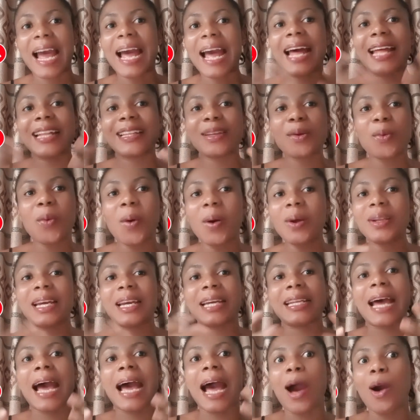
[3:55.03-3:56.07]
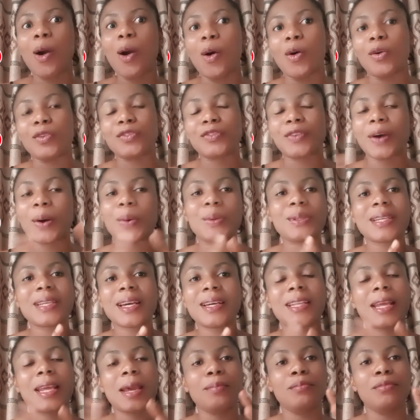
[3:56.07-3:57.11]
And the one that are off, I will
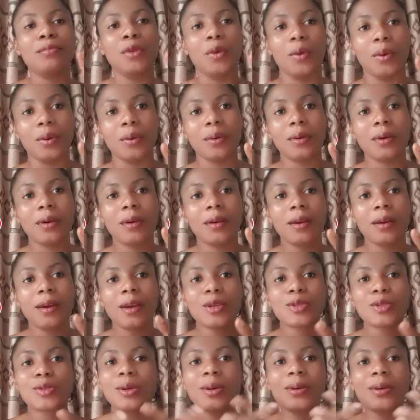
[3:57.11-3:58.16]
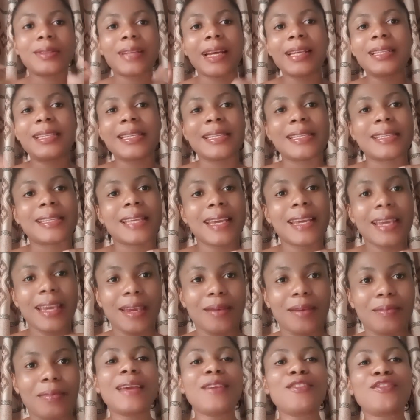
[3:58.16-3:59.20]
tell them no. So that is
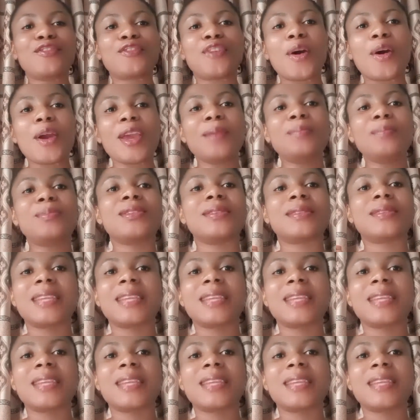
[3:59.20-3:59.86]
him. For him to